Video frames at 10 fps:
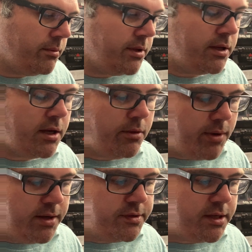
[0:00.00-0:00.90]
We did a
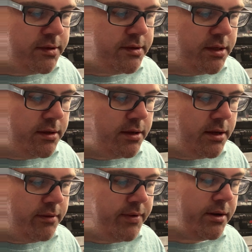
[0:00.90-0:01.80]
range testing,
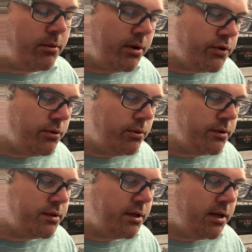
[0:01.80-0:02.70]
found it quite short